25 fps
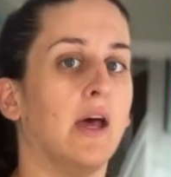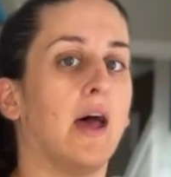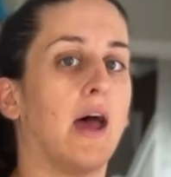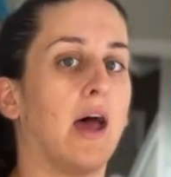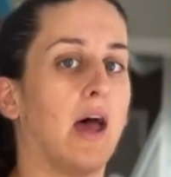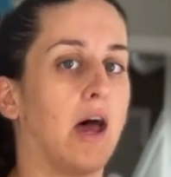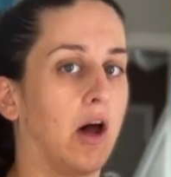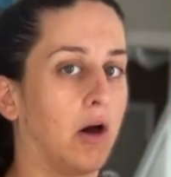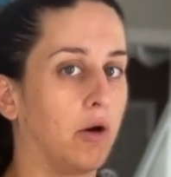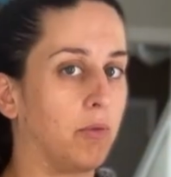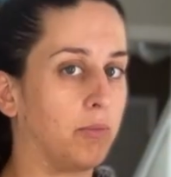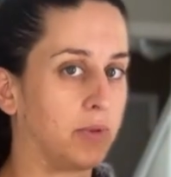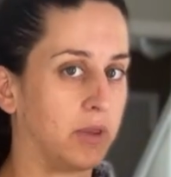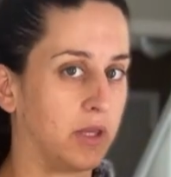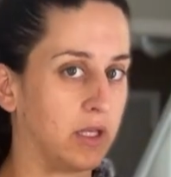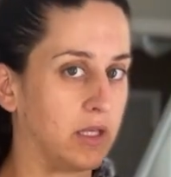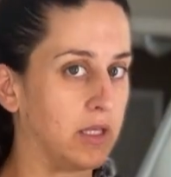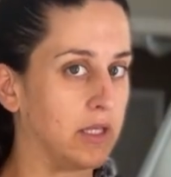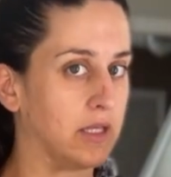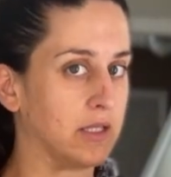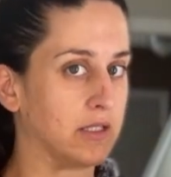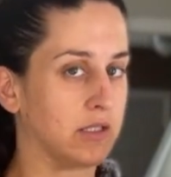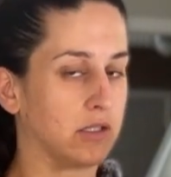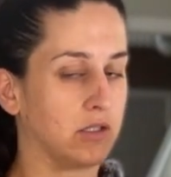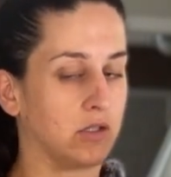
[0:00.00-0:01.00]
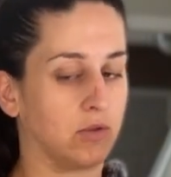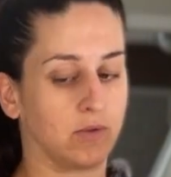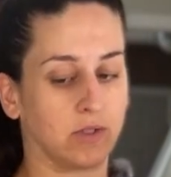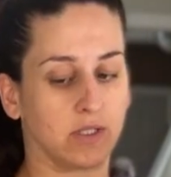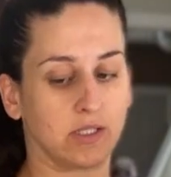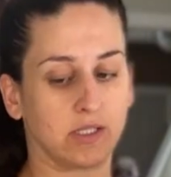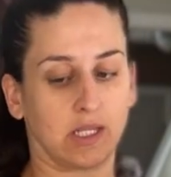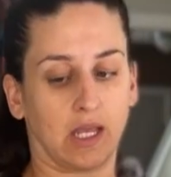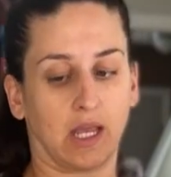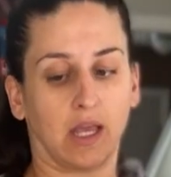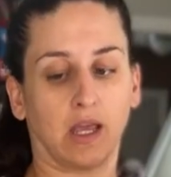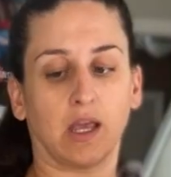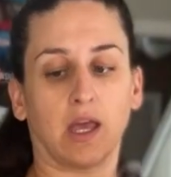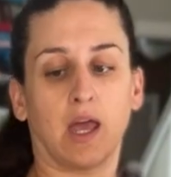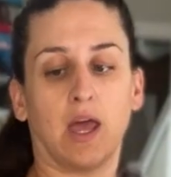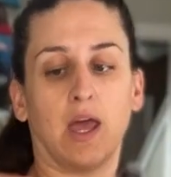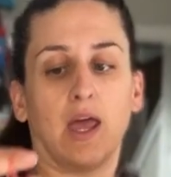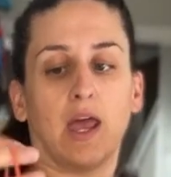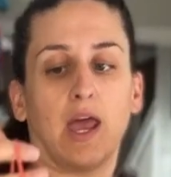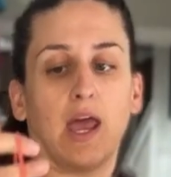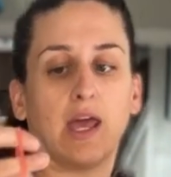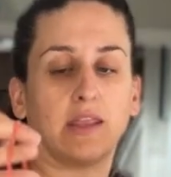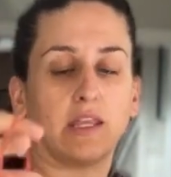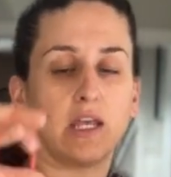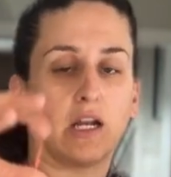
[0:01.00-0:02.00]
help the yeast do its thing.
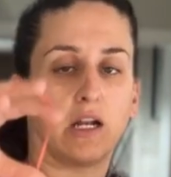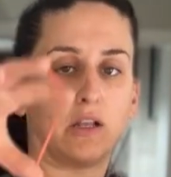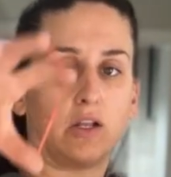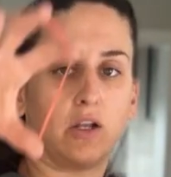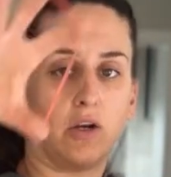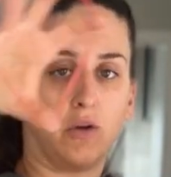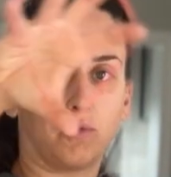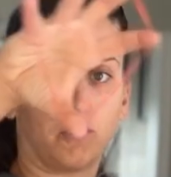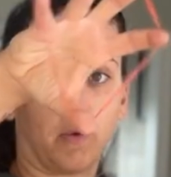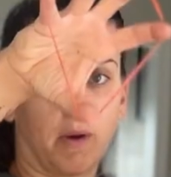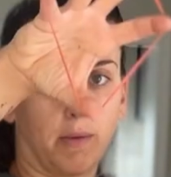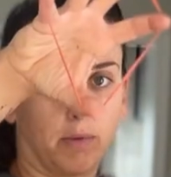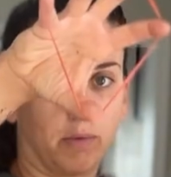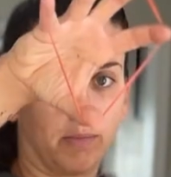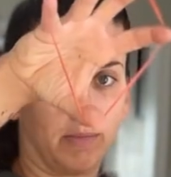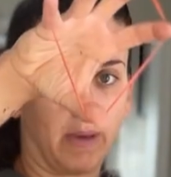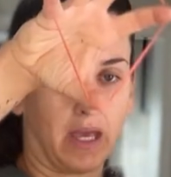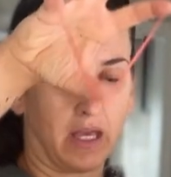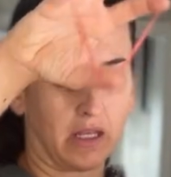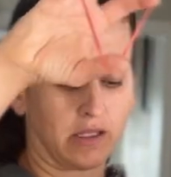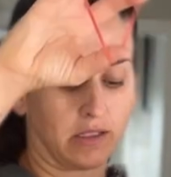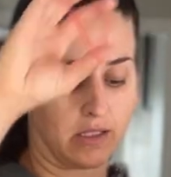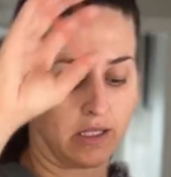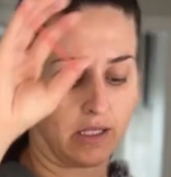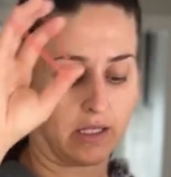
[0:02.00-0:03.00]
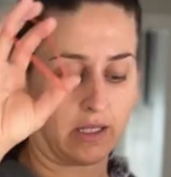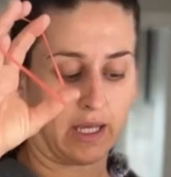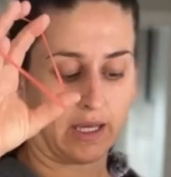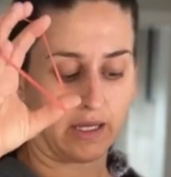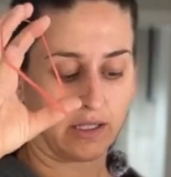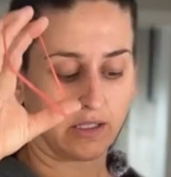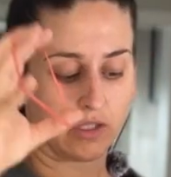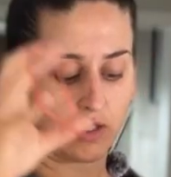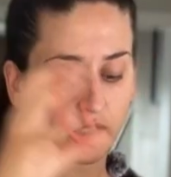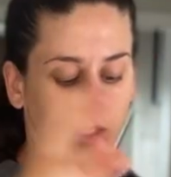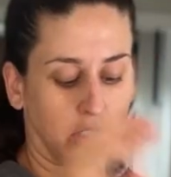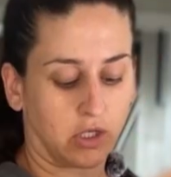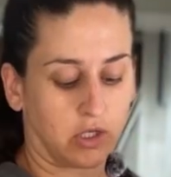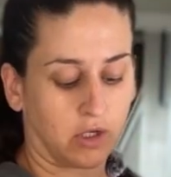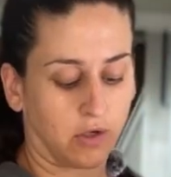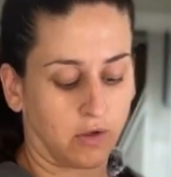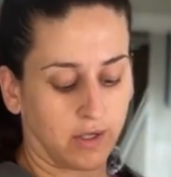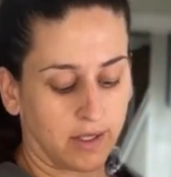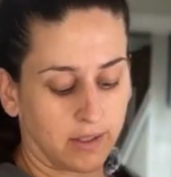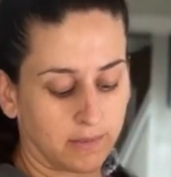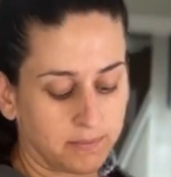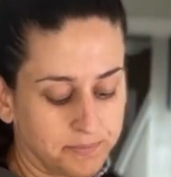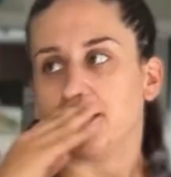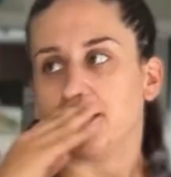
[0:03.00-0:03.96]
And then a little rubber band to like secure it.